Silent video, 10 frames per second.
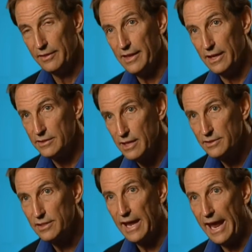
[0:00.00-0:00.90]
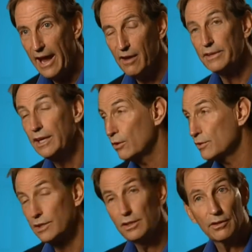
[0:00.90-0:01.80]
that doesn't have
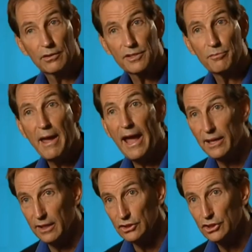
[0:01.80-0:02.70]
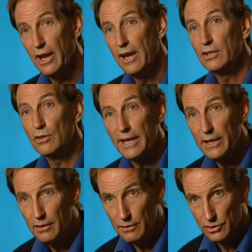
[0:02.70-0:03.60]
years and years of baggage. You're
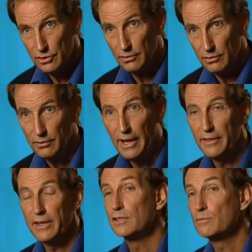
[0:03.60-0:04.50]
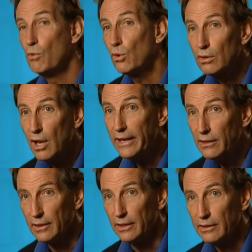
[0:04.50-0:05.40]
getting a student that is more
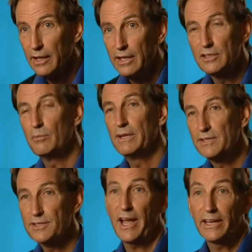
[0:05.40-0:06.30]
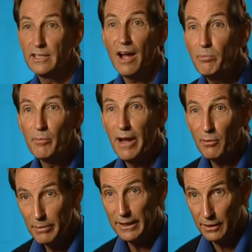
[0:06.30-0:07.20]
likely to be psyched up
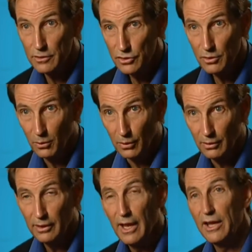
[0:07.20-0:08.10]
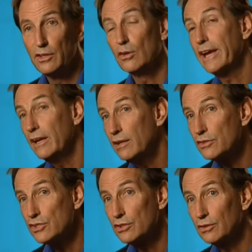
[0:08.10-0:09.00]
about being in school, you're getting
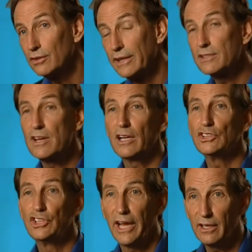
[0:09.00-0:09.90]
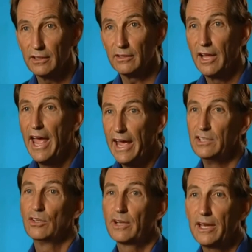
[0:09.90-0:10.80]
a student that's not jaded,
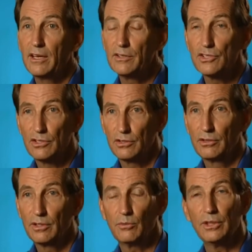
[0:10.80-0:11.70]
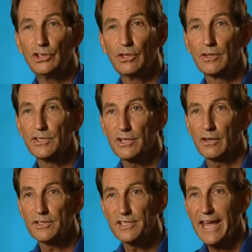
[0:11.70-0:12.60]
and you're getting a student at which you can
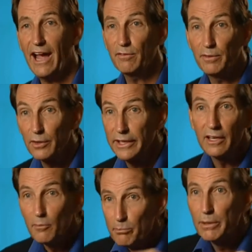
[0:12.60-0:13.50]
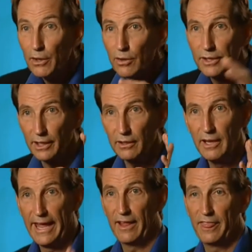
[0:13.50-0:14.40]
start scaffolding and
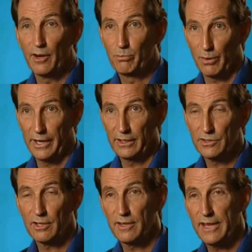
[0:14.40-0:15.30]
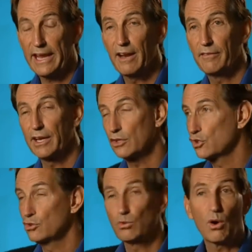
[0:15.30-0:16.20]
building their brain so that they can have an
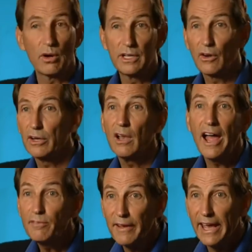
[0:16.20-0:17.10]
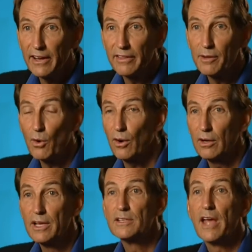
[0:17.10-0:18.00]
extraordinary life ahead of them
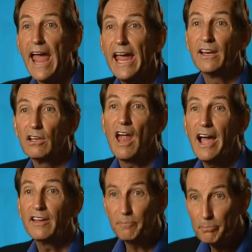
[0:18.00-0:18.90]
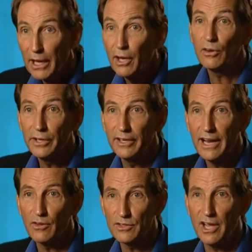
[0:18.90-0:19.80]
or a life
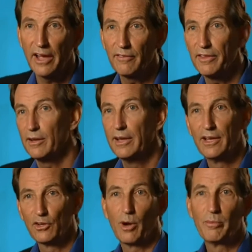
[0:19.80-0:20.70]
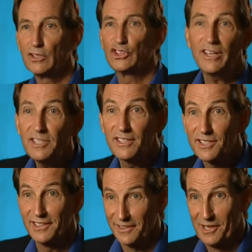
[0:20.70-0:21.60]
period outside of the criminal
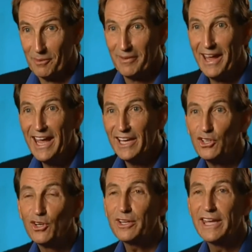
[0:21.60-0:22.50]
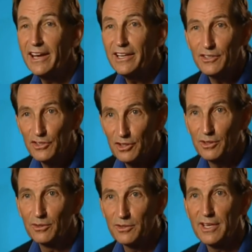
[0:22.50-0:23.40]
justice system. You're getting
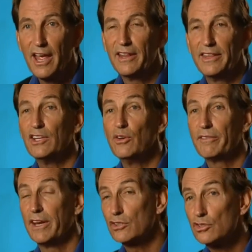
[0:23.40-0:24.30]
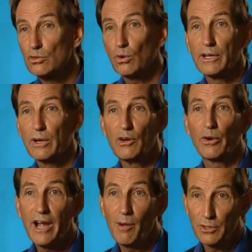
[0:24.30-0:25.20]
students that you have an
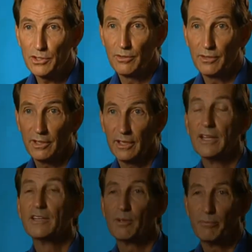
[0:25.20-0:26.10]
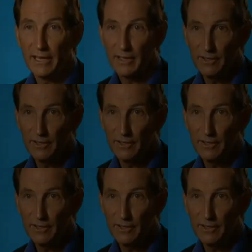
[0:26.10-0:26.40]
extraordinary opportunity to make a